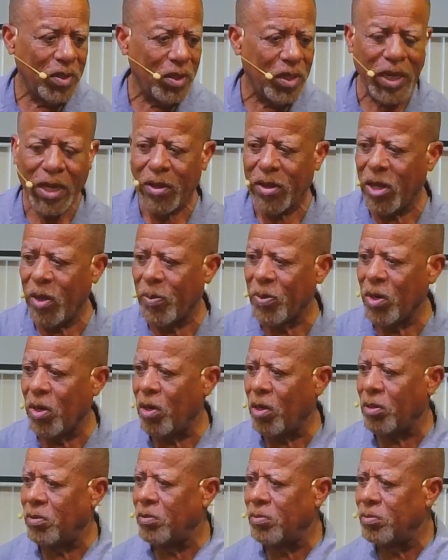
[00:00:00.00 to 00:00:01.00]
Ain't gonna help at
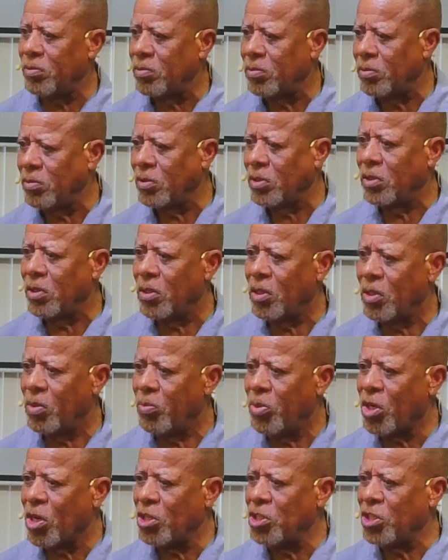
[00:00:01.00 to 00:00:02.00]
all
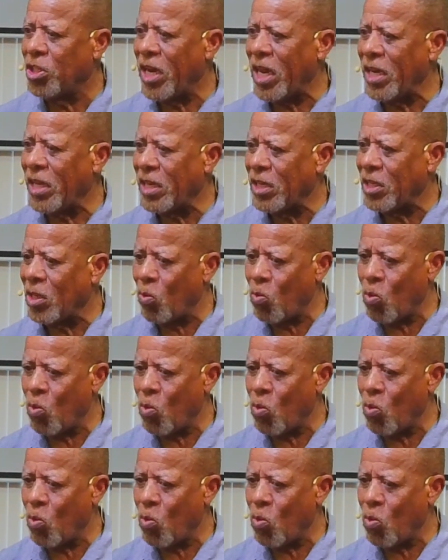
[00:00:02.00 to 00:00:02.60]
because you got to get that